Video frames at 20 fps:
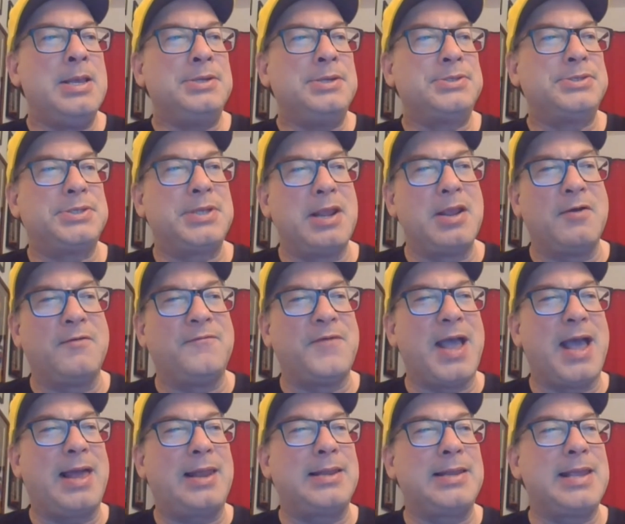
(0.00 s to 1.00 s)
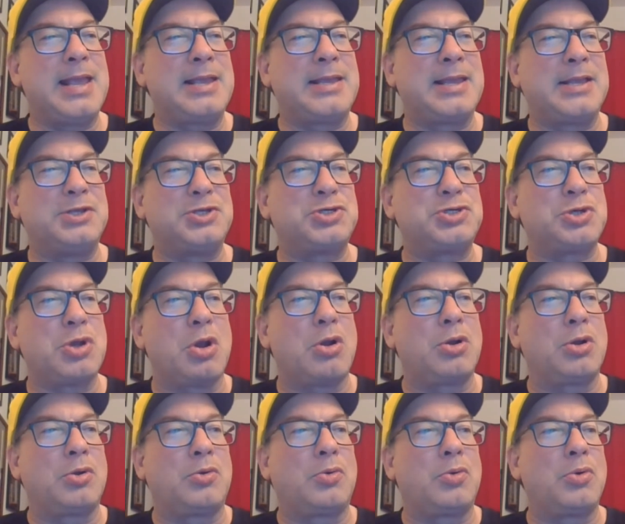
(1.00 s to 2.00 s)
Steel Valley against
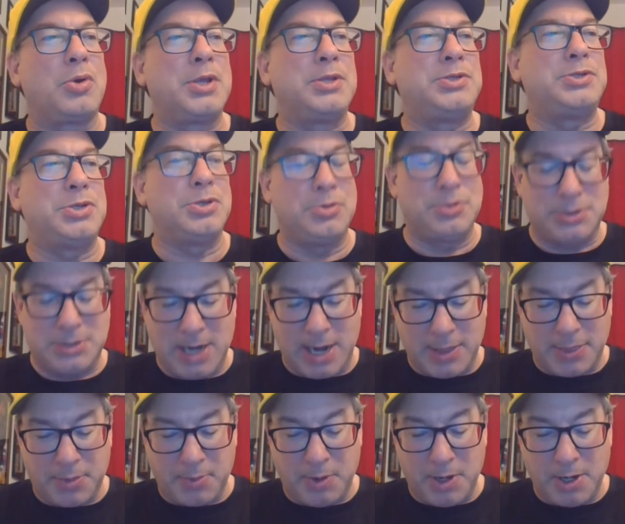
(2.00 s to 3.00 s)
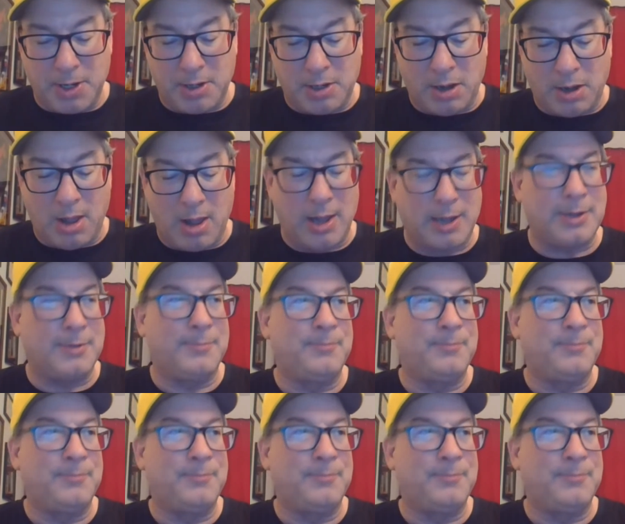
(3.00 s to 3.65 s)
Charleroi Tuesday, 3 o'clock